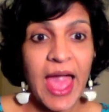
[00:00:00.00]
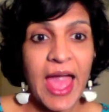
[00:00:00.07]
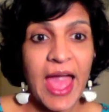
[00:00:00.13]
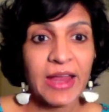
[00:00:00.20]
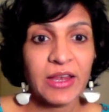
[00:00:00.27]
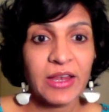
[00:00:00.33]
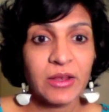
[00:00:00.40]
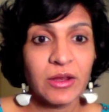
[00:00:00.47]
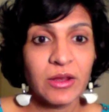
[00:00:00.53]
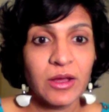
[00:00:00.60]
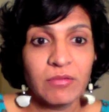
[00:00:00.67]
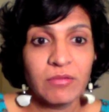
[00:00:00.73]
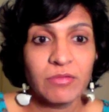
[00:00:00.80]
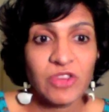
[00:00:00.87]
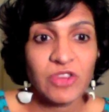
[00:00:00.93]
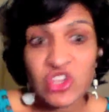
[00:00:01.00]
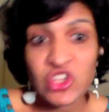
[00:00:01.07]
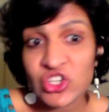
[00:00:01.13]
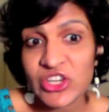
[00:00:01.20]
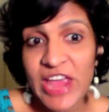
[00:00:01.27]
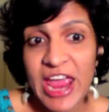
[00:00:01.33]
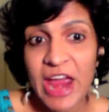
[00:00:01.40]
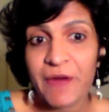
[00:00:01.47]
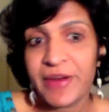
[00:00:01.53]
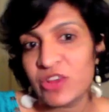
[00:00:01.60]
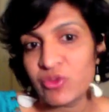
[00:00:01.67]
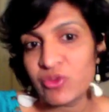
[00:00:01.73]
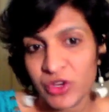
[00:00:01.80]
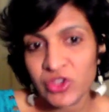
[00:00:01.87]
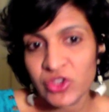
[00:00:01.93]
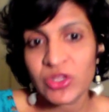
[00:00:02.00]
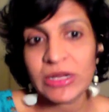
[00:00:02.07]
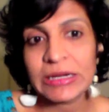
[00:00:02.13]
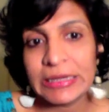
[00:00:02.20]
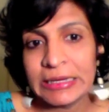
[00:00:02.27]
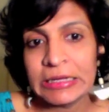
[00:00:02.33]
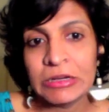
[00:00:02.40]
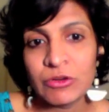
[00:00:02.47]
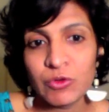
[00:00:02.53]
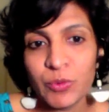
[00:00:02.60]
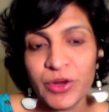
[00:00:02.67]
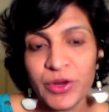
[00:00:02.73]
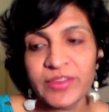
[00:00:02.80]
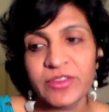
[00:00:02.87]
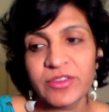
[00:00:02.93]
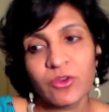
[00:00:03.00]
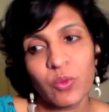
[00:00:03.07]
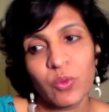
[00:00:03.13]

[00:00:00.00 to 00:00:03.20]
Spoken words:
and we'll share and enrich the clinical rubrics,